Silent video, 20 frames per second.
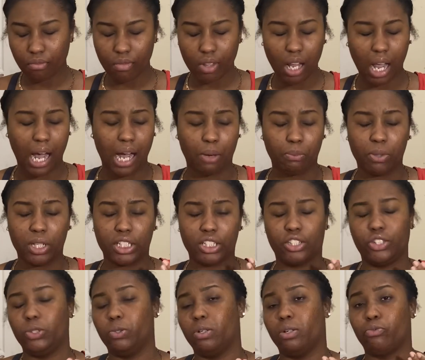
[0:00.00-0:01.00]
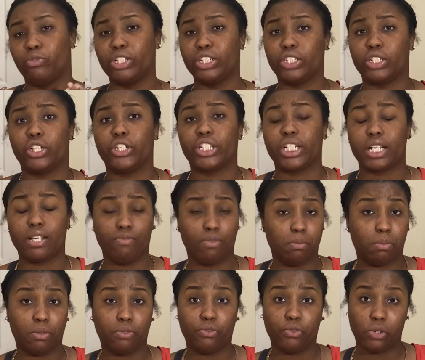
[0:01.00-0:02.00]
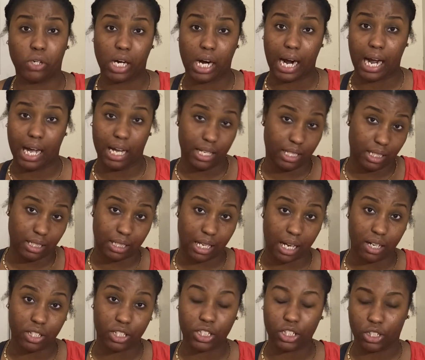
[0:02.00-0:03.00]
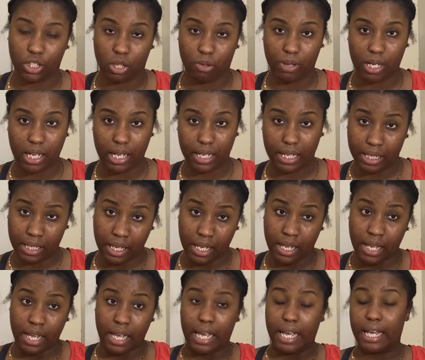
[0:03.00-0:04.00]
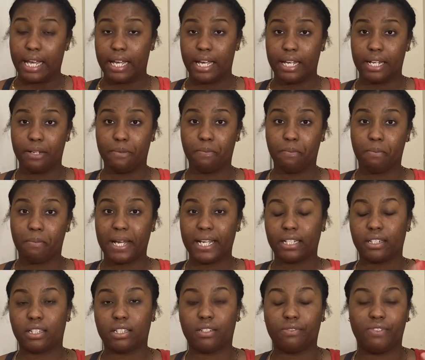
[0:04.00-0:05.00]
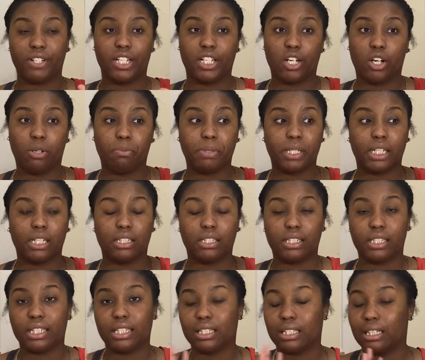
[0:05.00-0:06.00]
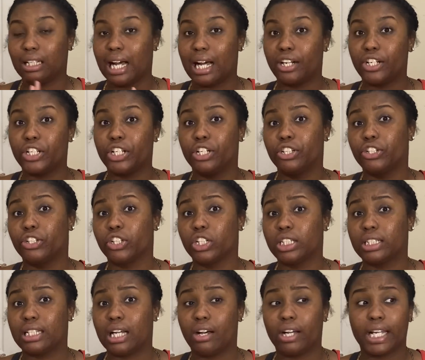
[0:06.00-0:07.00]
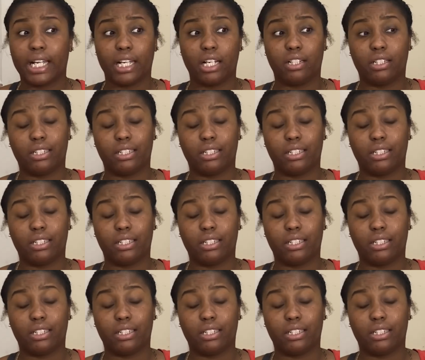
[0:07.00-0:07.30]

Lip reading: I was doing research even before I decided to go ahead and make this video, because there's a lot of young girls out here.